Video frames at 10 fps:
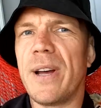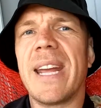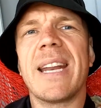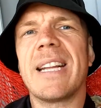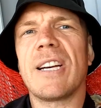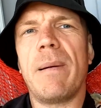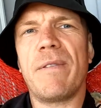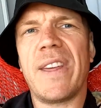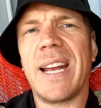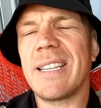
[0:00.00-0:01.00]
panini type
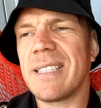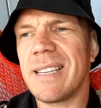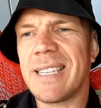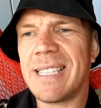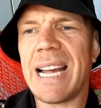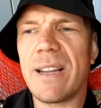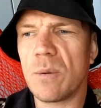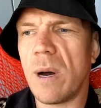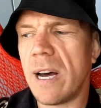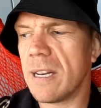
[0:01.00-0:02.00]
of things, there's a salad
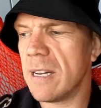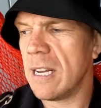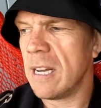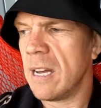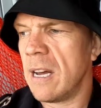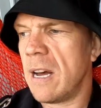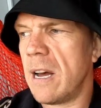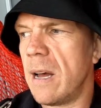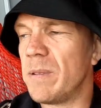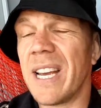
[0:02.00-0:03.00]
one. So
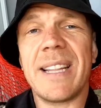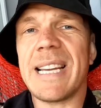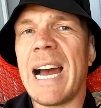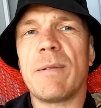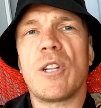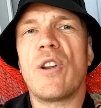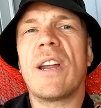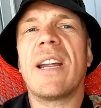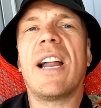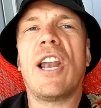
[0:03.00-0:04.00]
yeah, there's
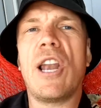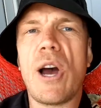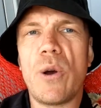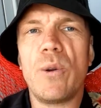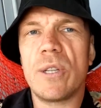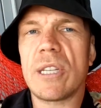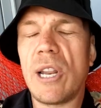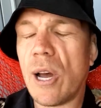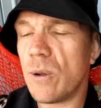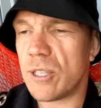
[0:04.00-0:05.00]
absolutely loads
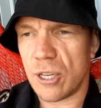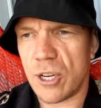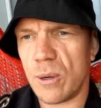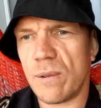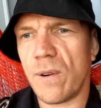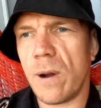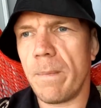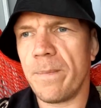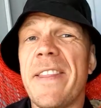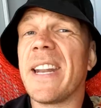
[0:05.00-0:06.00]
to choose
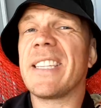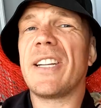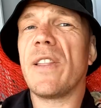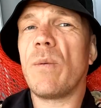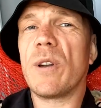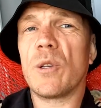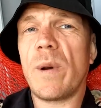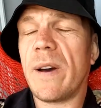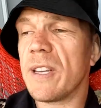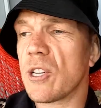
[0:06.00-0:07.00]
from. And then there's another one as
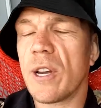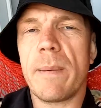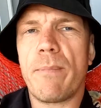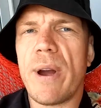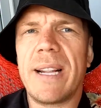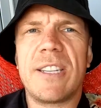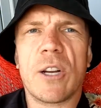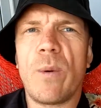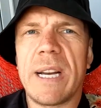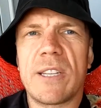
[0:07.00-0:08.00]
well that's got your breads,
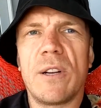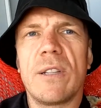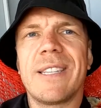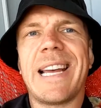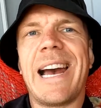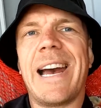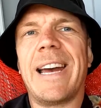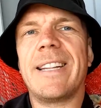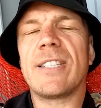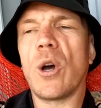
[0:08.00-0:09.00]
your croissants,
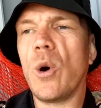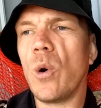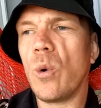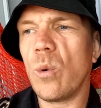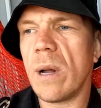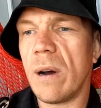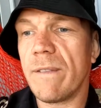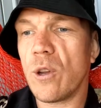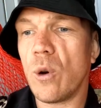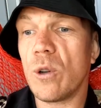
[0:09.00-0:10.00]
and all
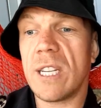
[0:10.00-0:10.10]
of your